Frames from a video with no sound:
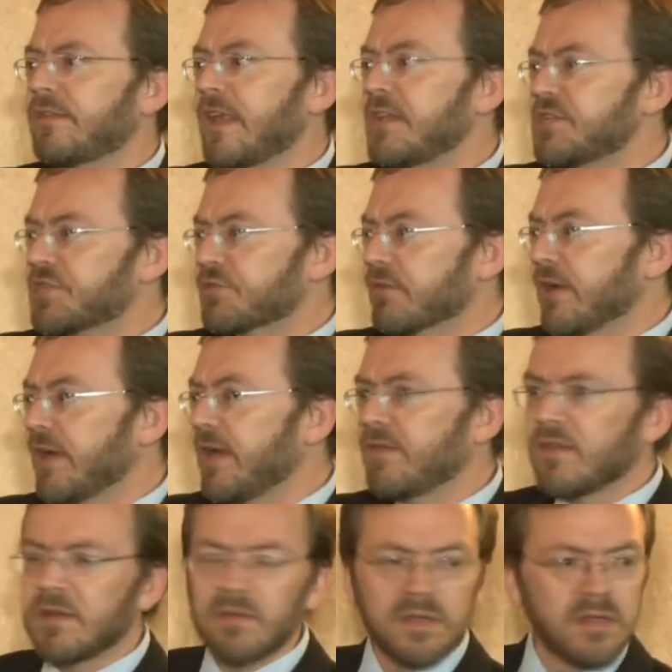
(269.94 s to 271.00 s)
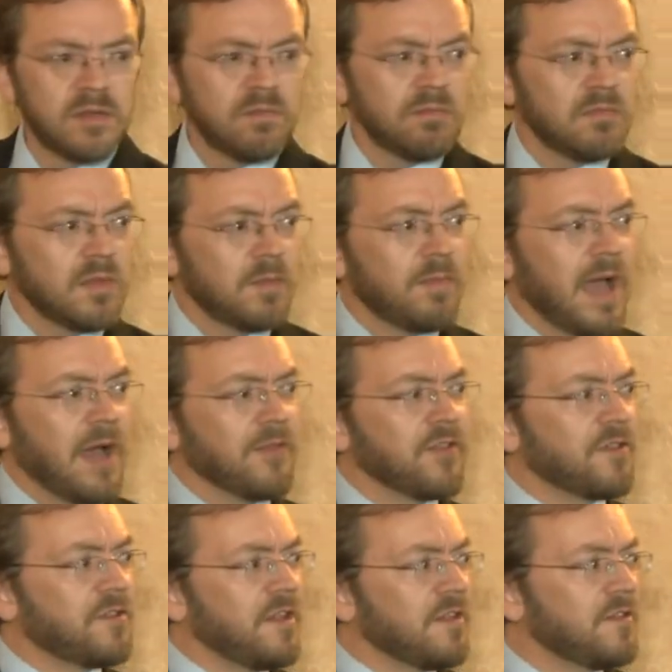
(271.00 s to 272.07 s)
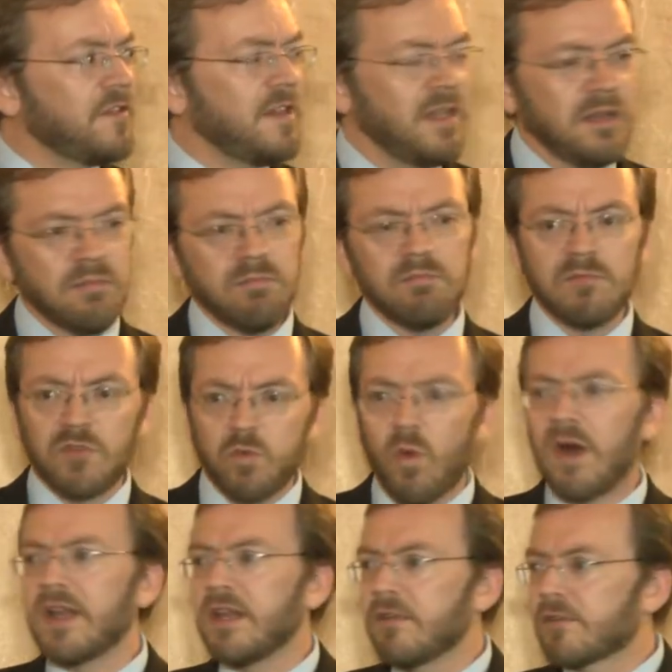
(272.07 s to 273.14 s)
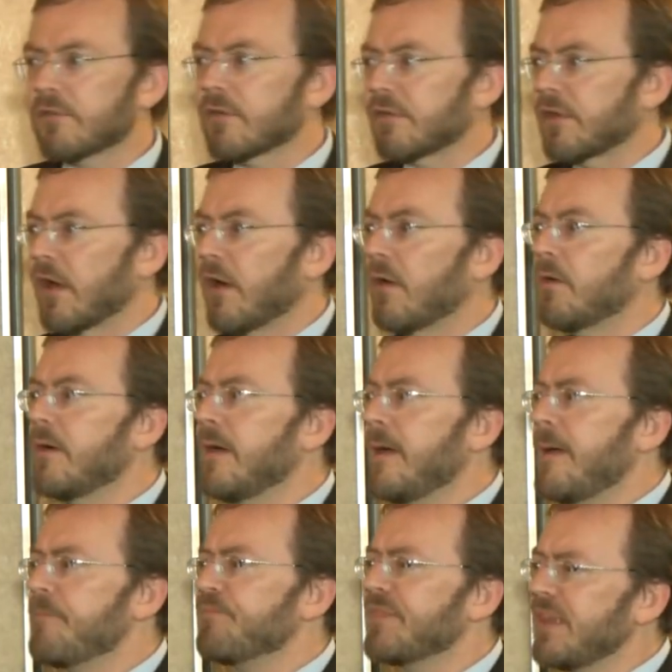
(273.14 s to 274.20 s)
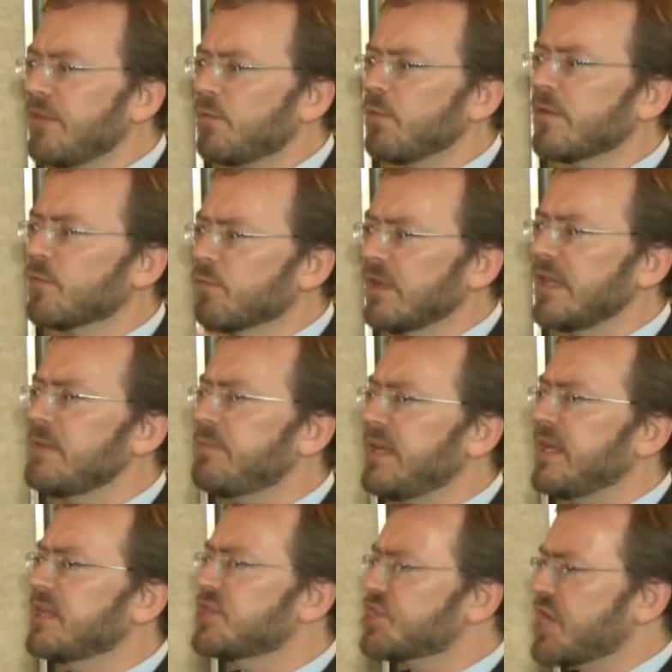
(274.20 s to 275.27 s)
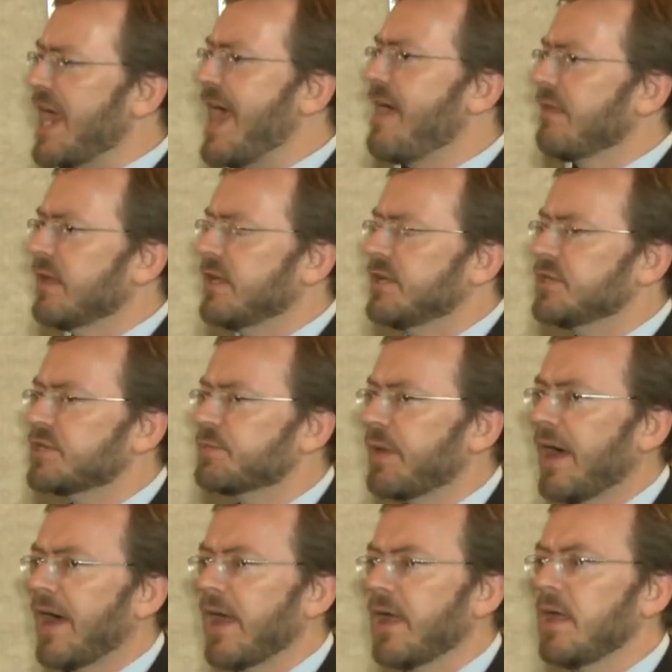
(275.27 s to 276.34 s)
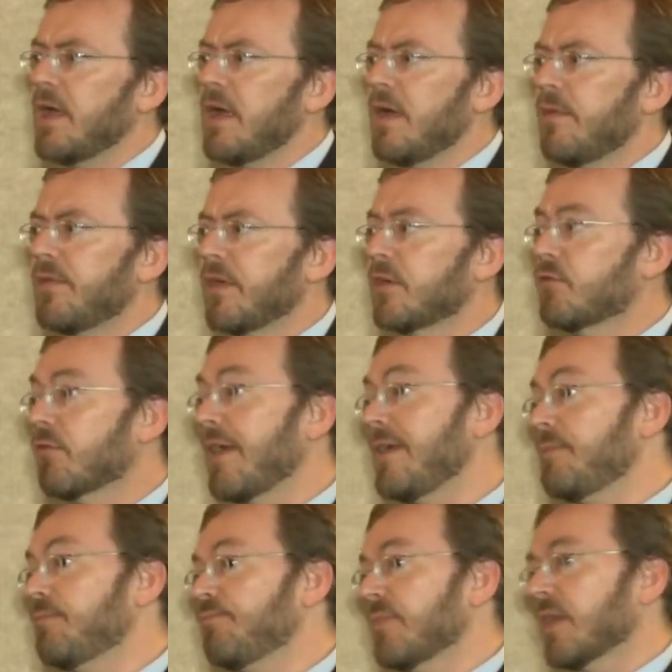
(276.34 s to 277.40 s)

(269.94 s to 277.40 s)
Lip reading: century, in about the 1620s or so, this was really being challenged by the great